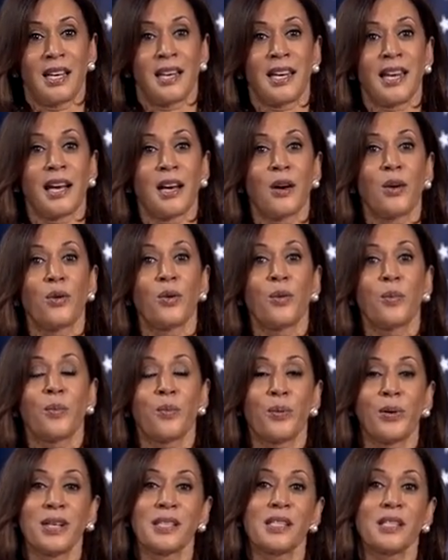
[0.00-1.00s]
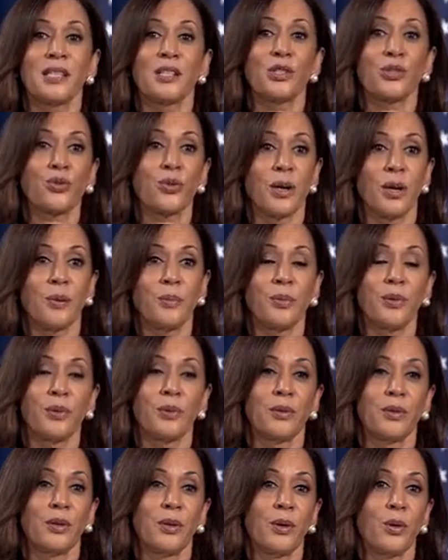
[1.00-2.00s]
Now, President Trump
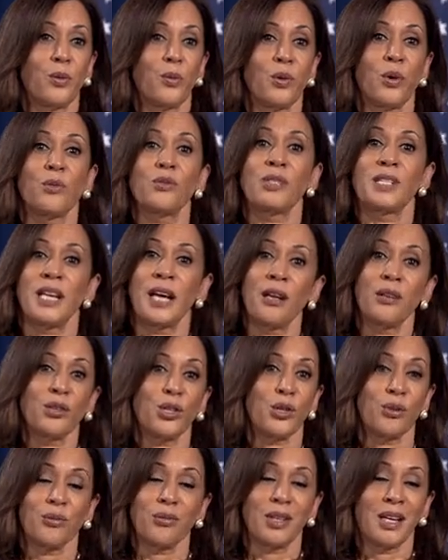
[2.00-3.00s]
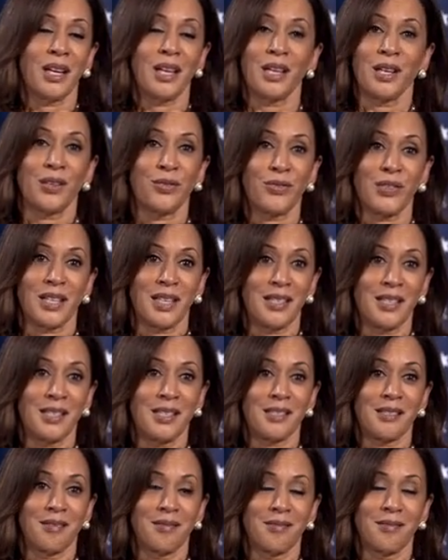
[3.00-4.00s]
won't tell you any of
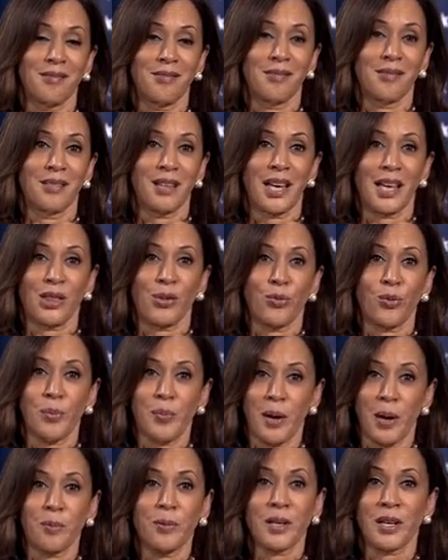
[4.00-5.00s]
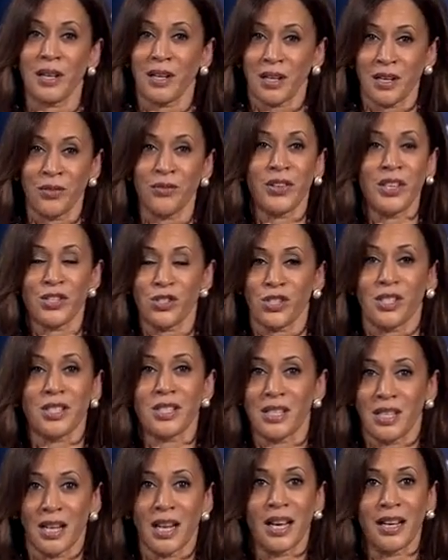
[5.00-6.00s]
this at the Republican convention
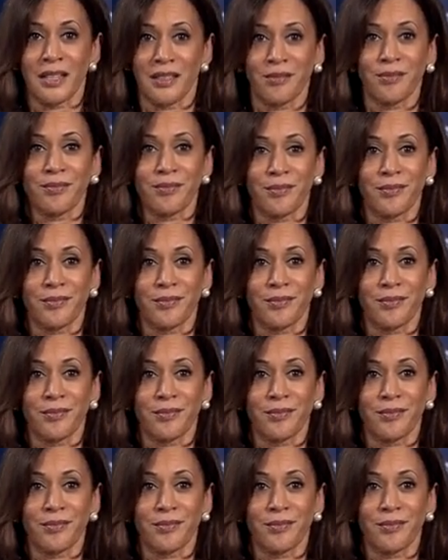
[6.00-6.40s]
tonight.